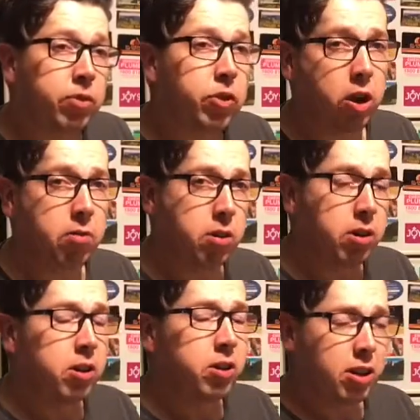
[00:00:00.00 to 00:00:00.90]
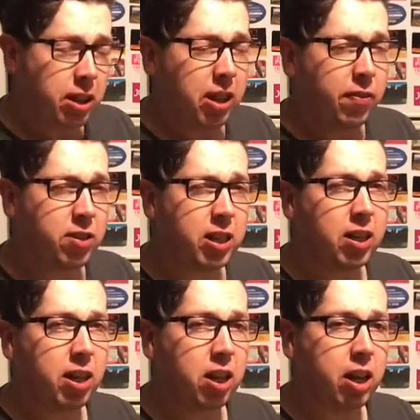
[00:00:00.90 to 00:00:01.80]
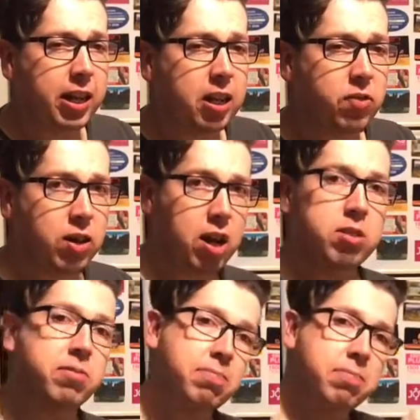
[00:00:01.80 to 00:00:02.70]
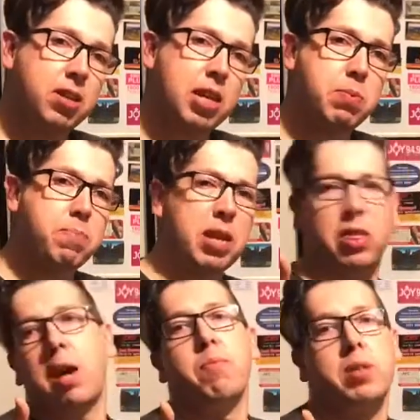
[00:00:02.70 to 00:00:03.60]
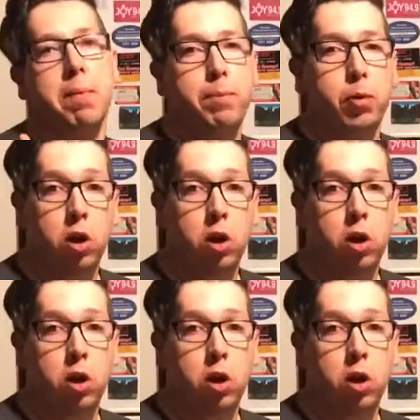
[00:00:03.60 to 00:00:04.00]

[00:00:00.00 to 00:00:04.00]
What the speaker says: So if you see anything you like in these videos, give me a big thumbs up.